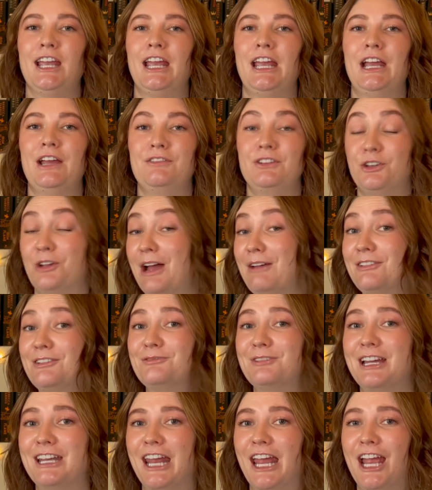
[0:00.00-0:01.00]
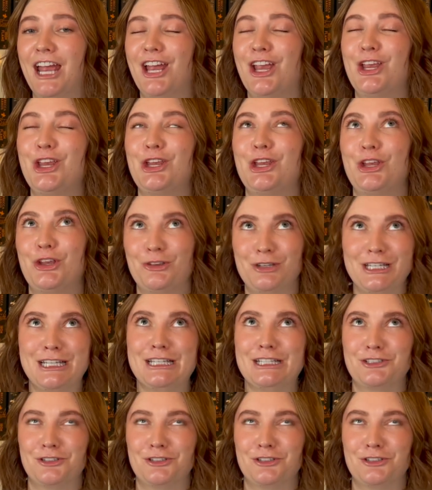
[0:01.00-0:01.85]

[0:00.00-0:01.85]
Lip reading: If you haven't read it, you need